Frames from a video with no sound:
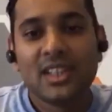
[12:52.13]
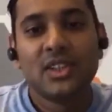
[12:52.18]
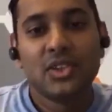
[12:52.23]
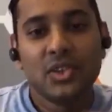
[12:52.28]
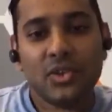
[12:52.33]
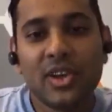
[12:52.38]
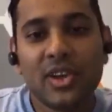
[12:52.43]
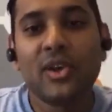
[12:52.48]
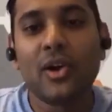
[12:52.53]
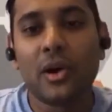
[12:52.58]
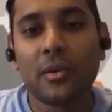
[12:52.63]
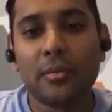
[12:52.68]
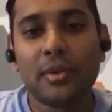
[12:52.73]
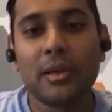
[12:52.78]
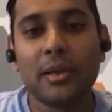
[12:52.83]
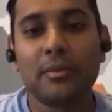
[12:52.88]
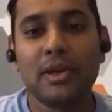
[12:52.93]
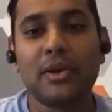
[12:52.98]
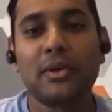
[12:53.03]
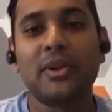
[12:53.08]
you will not
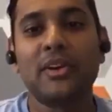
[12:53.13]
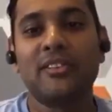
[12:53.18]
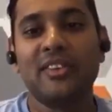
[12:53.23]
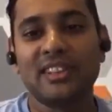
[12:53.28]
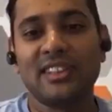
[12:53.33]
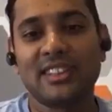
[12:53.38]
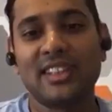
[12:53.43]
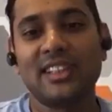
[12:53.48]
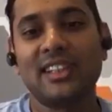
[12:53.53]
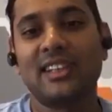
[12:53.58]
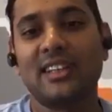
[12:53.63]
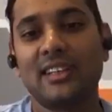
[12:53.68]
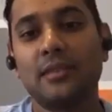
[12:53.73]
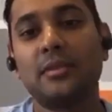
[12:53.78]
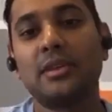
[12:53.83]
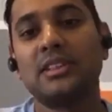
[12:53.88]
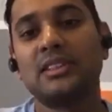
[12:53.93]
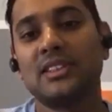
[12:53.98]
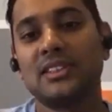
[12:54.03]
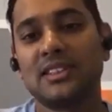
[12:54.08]
be able to invest in
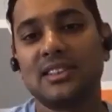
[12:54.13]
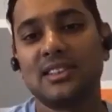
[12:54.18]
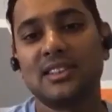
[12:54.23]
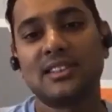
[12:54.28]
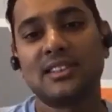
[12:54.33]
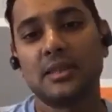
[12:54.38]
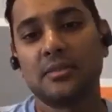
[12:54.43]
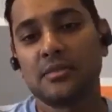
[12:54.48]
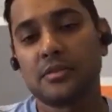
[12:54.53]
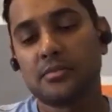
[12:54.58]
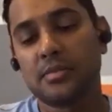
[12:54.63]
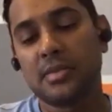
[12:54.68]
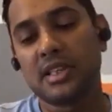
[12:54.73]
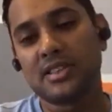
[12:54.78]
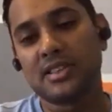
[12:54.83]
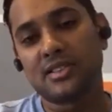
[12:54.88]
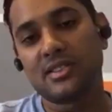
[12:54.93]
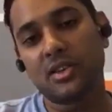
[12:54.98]
another business in the same space.